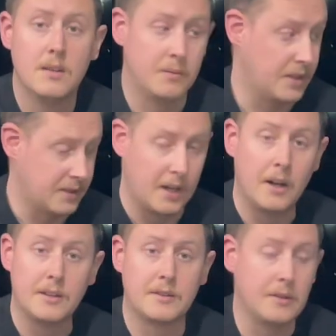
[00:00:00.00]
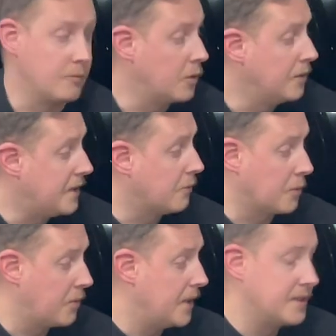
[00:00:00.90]
because I actually will need to
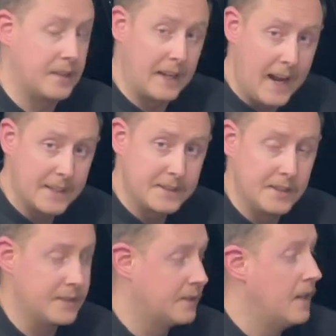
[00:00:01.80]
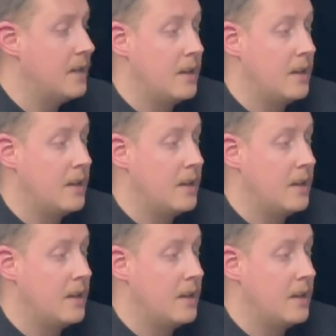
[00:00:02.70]
replace the gaskets,